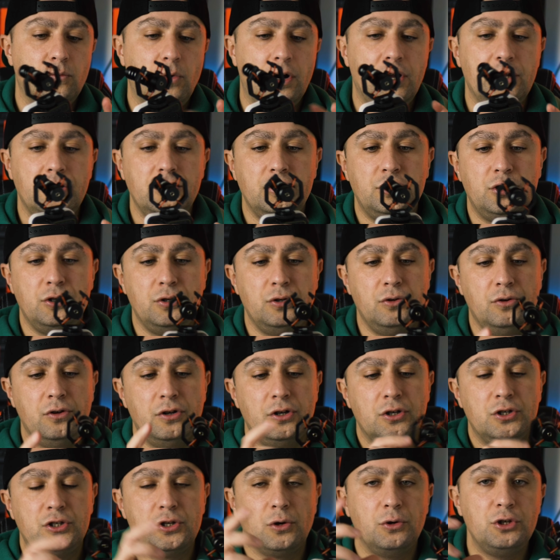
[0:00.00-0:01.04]
1, 2,
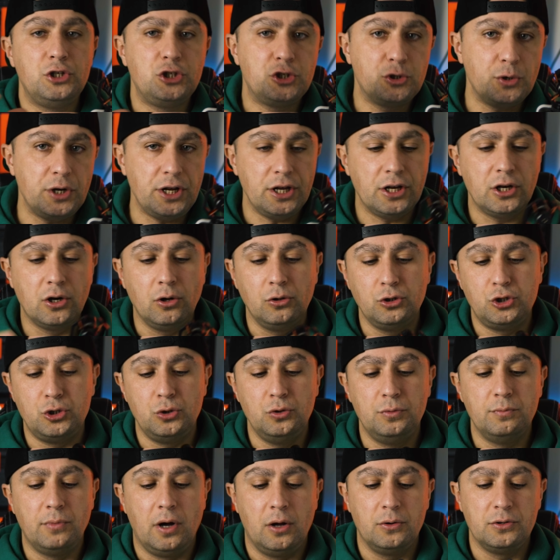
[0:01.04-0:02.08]
so it's 3 cold
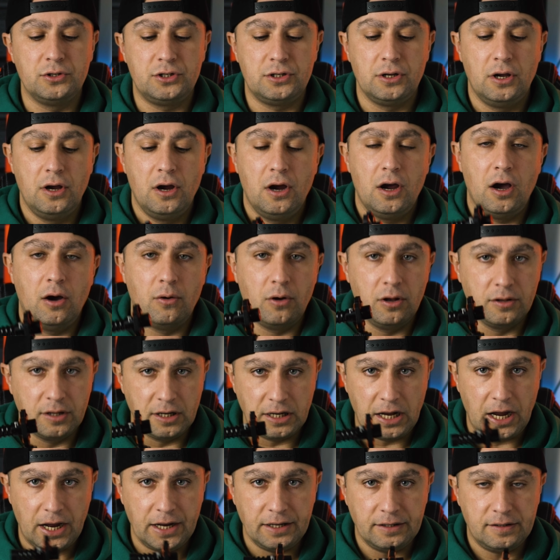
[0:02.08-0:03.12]
shoe mounts around the
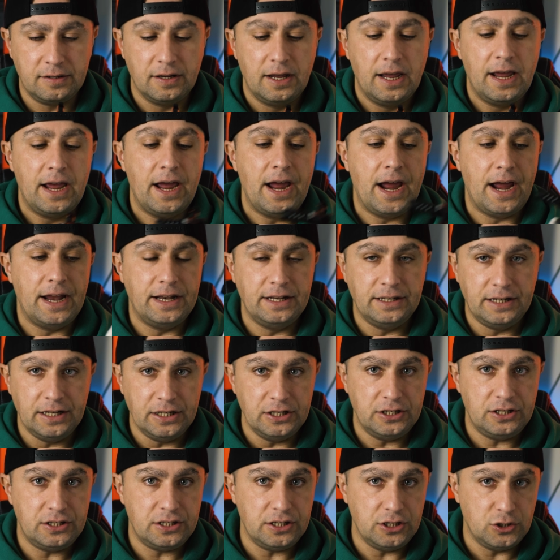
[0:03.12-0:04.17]
light, and
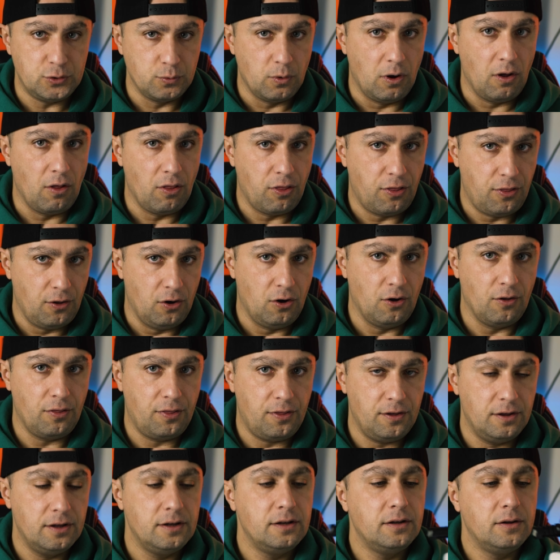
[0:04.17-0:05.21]
this is well
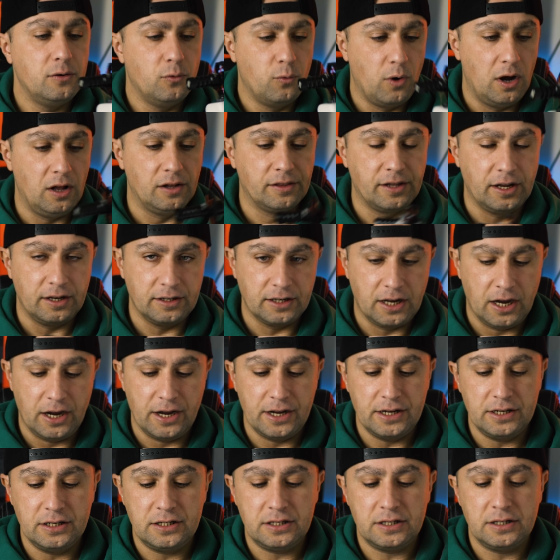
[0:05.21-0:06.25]
thought. Well done,
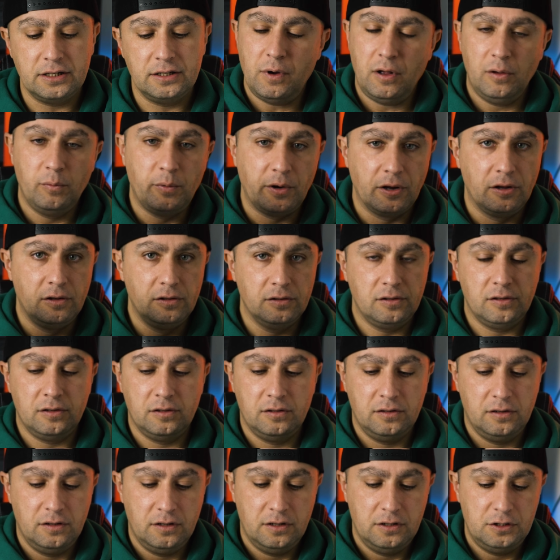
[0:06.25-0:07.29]
guys. Well built.
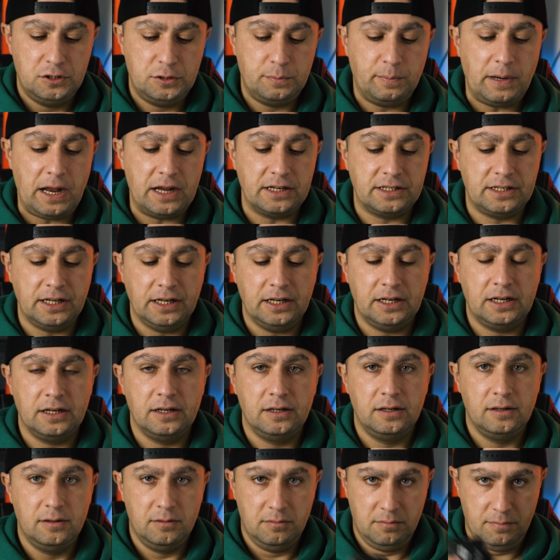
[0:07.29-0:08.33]
It's plastic,
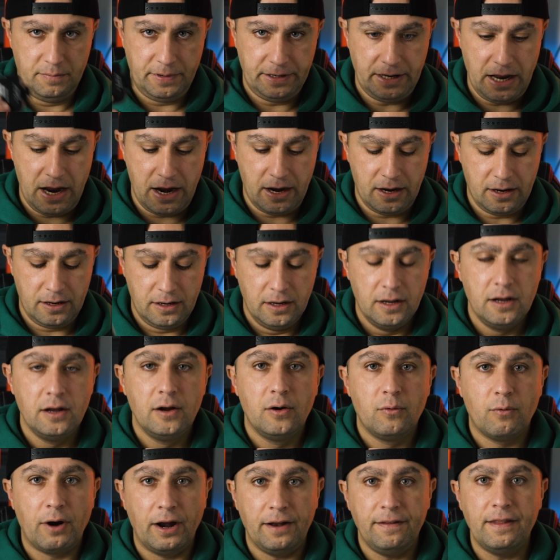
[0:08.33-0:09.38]
but yeah.
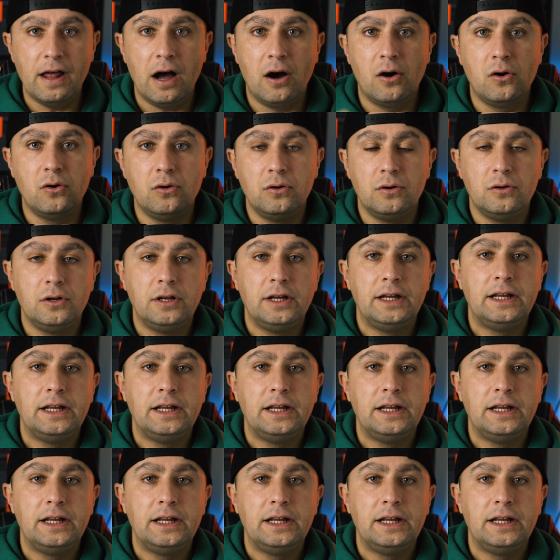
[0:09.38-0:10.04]
Right now,